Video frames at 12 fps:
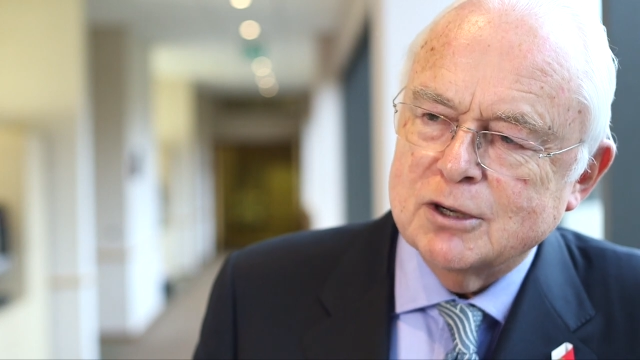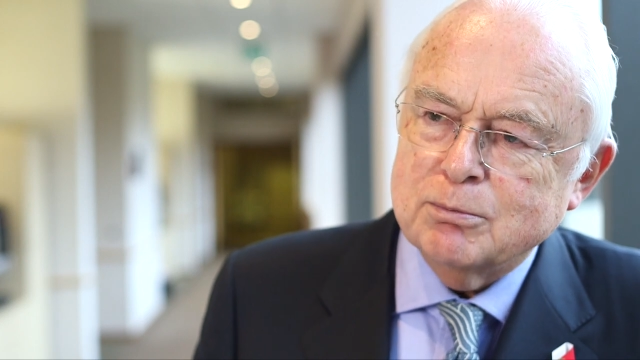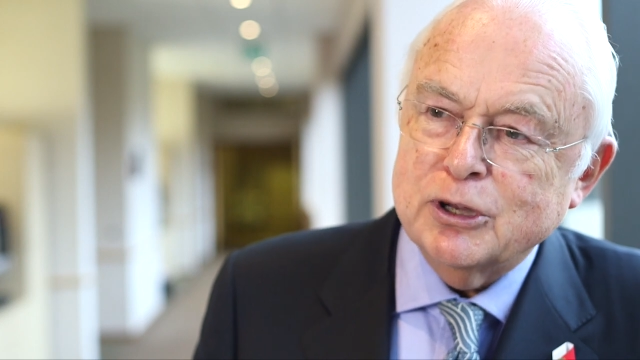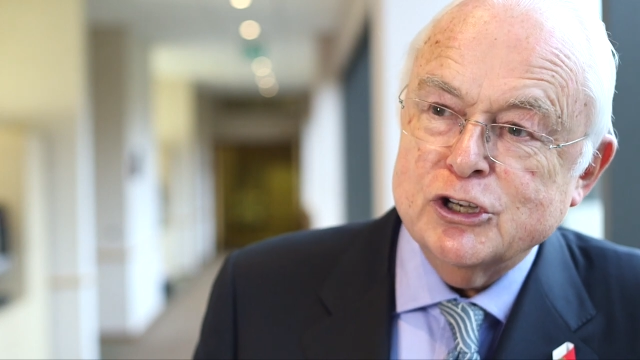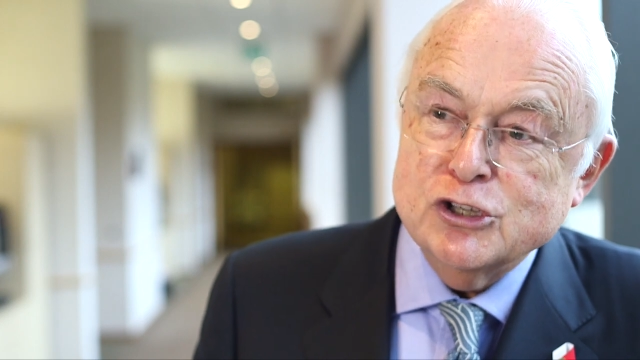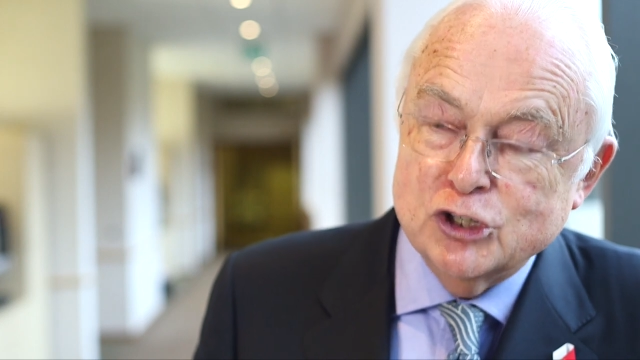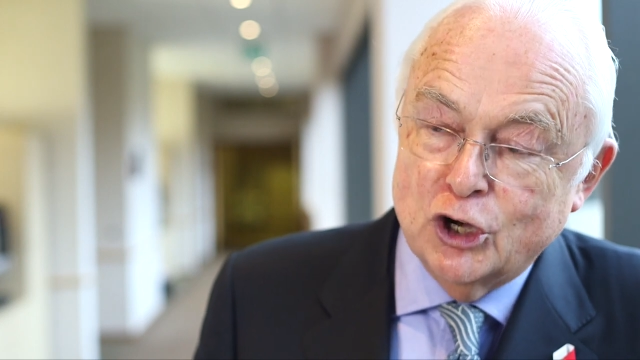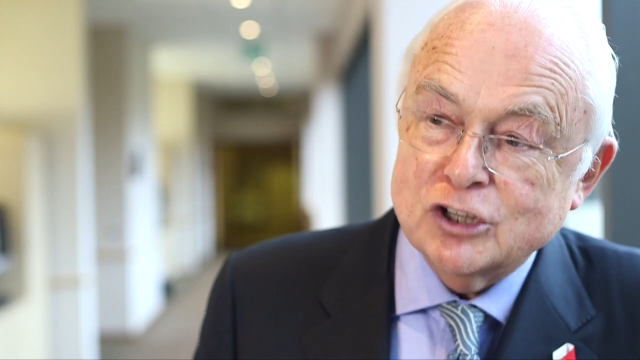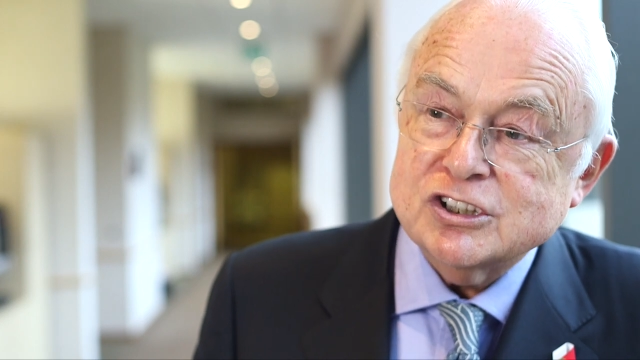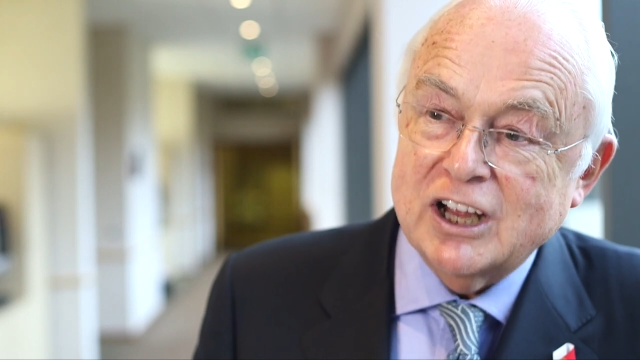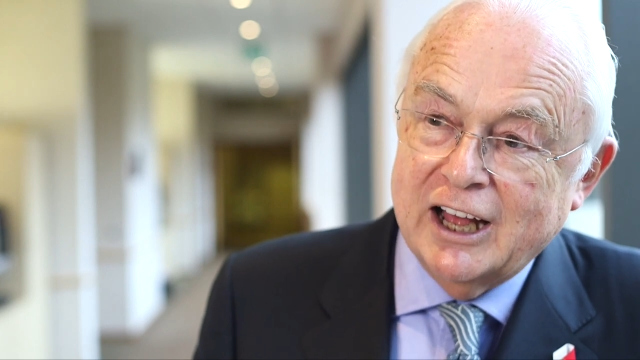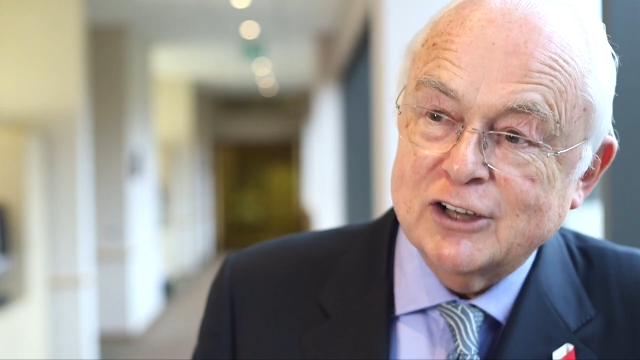but not
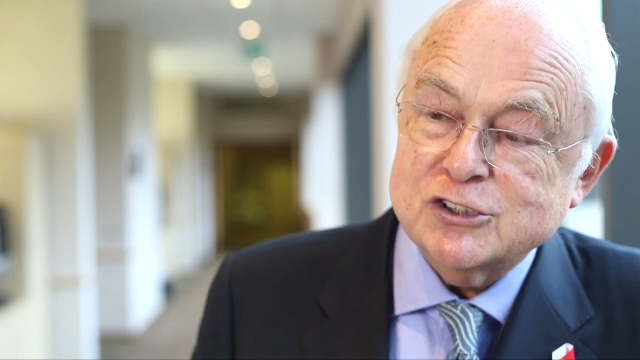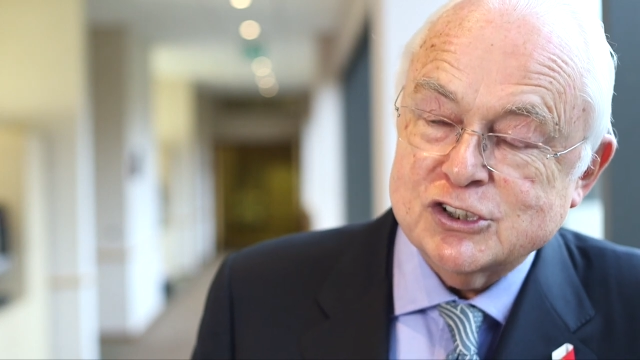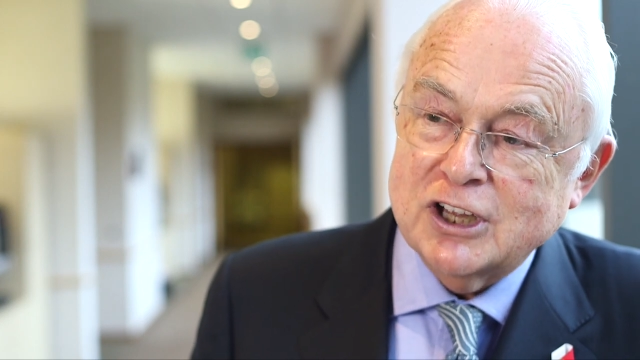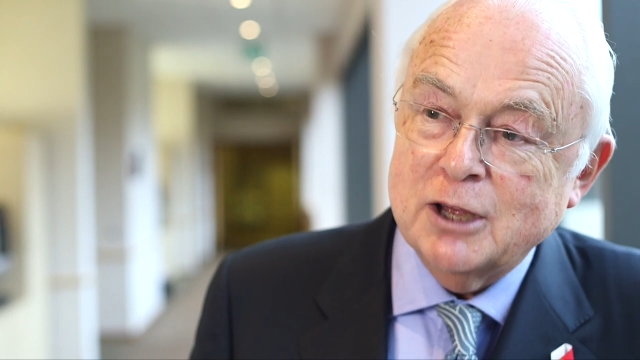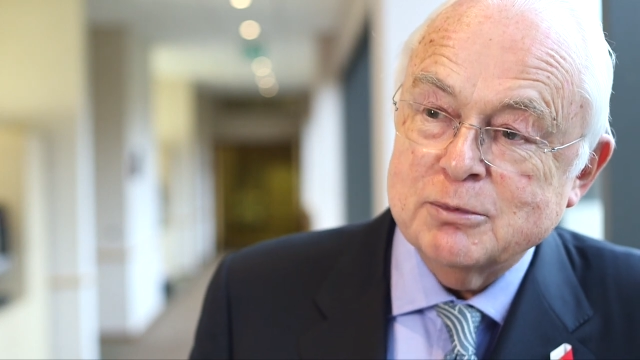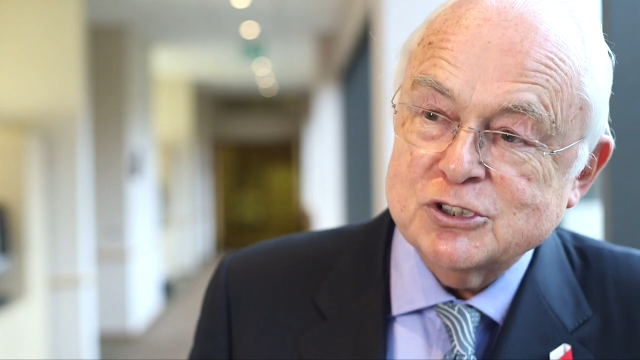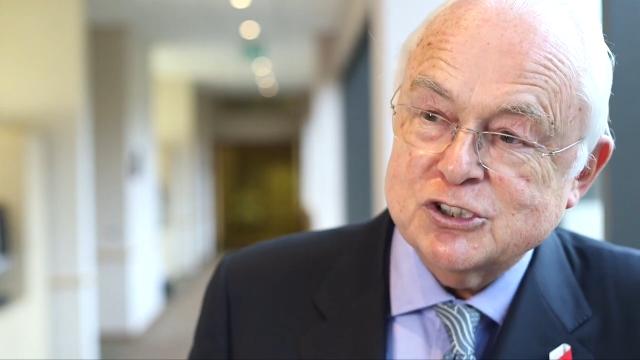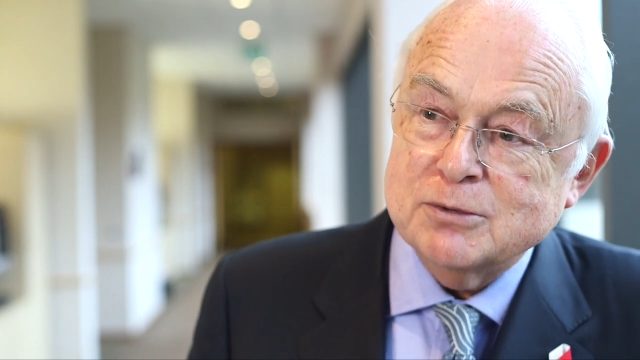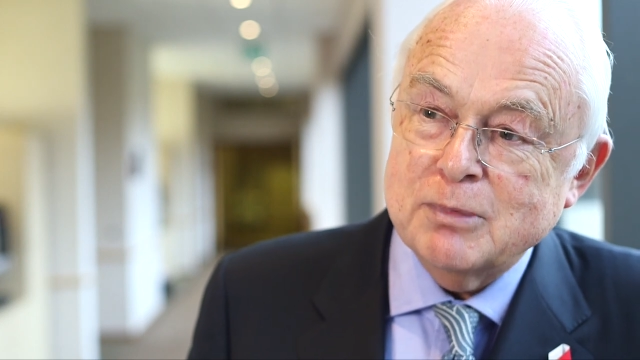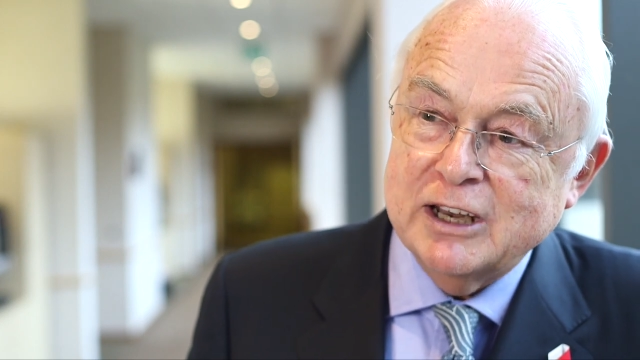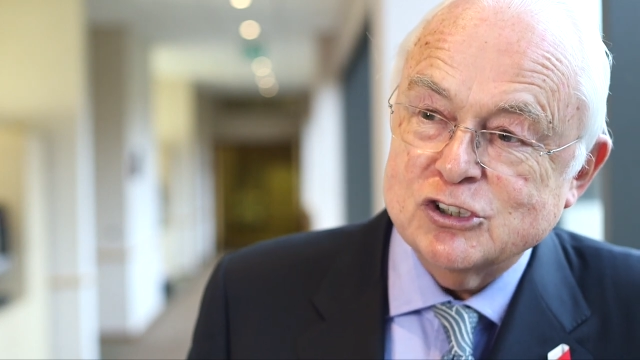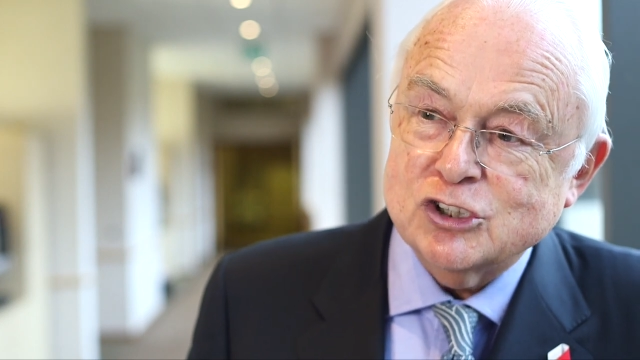Alzheimer's
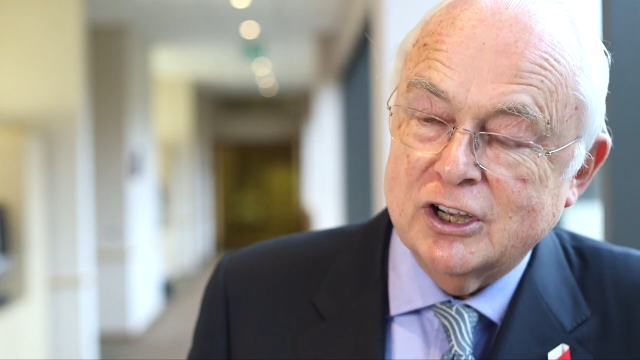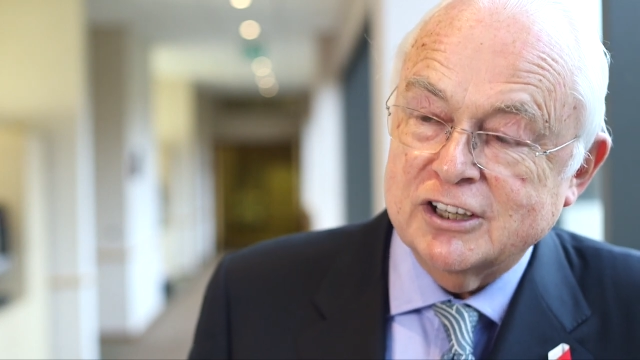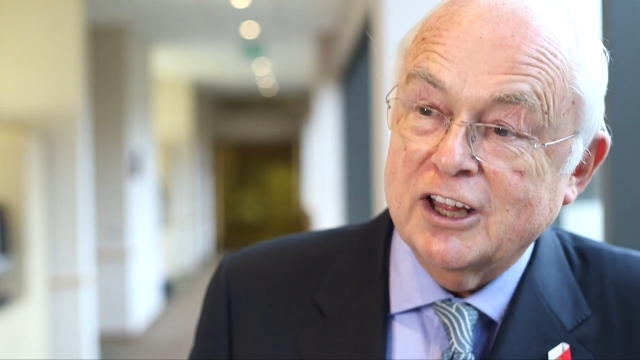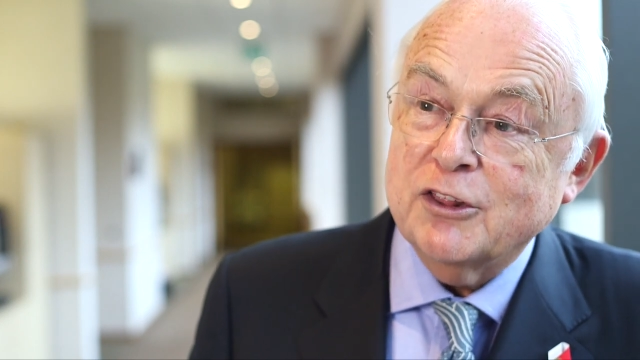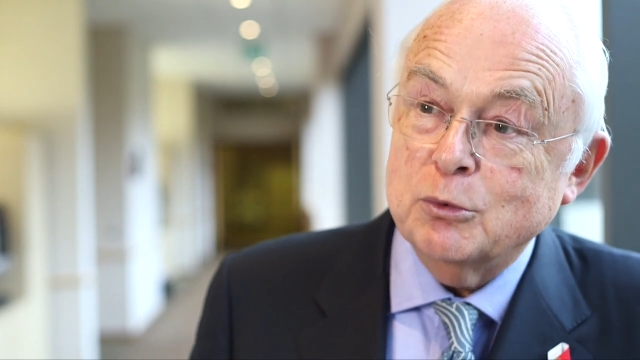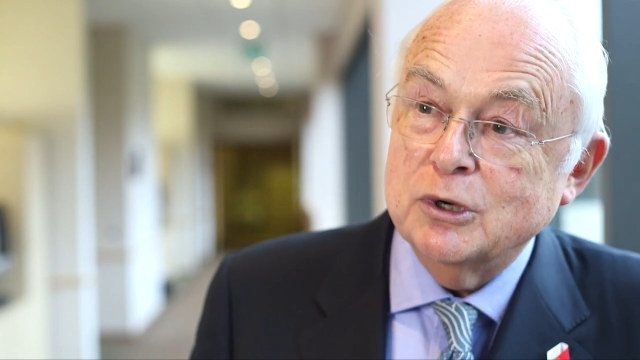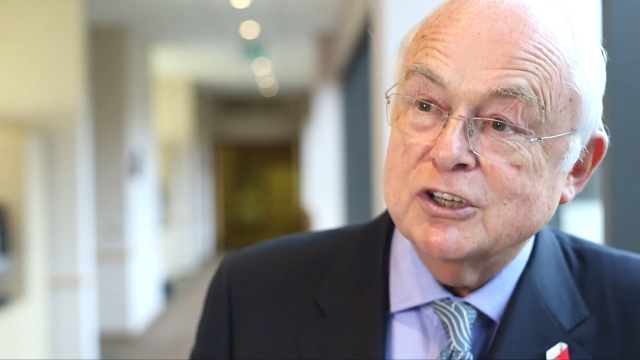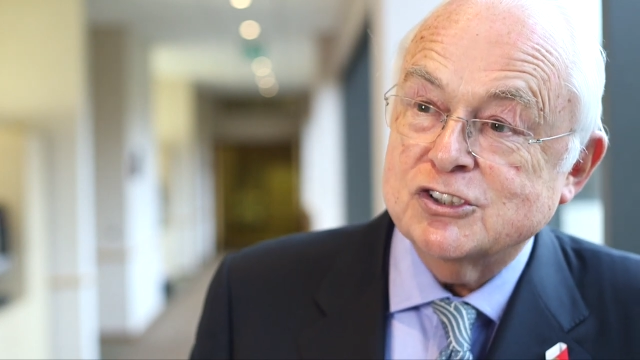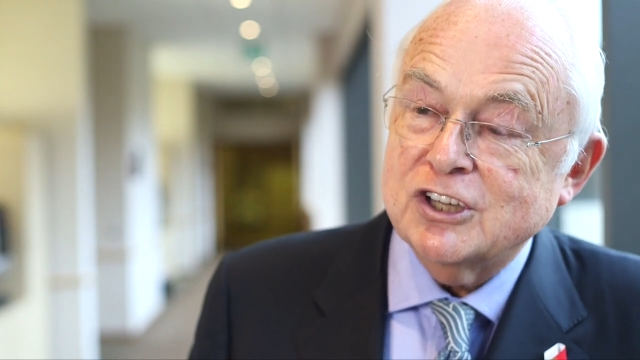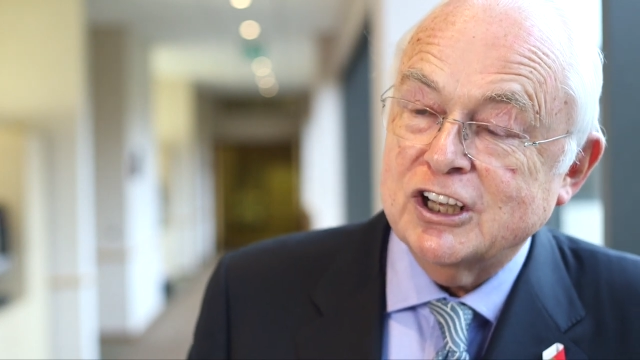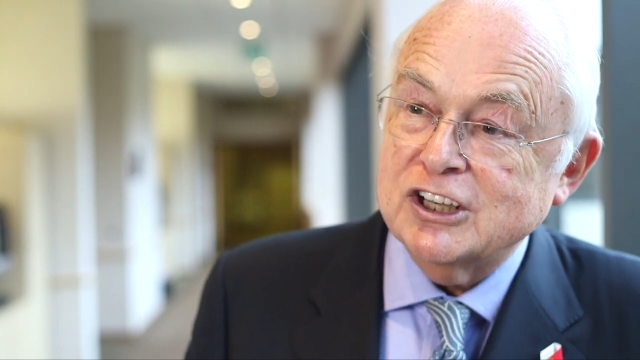dementia. In other words, they